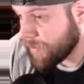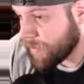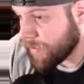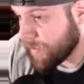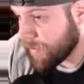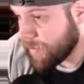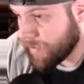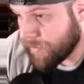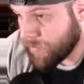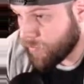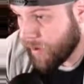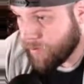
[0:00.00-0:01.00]

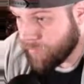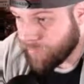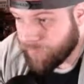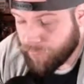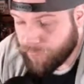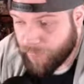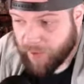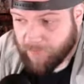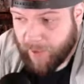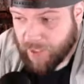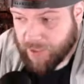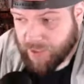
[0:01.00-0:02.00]
You have ranked
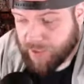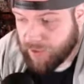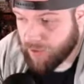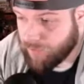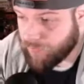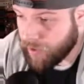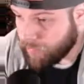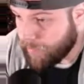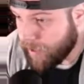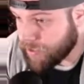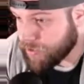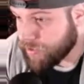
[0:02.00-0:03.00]
matches and unranked
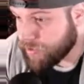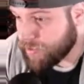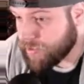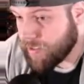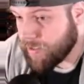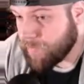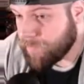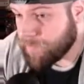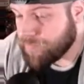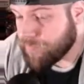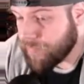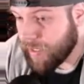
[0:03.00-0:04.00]
matches.
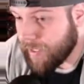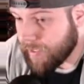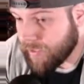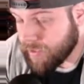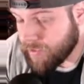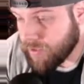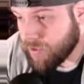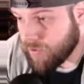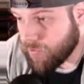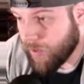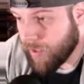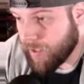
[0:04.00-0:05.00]
It is a
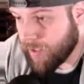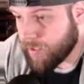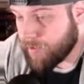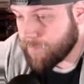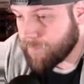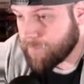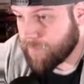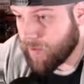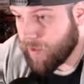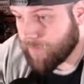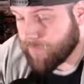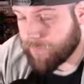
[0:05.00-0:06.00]
good way
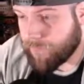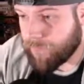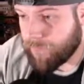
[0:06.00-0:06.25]
if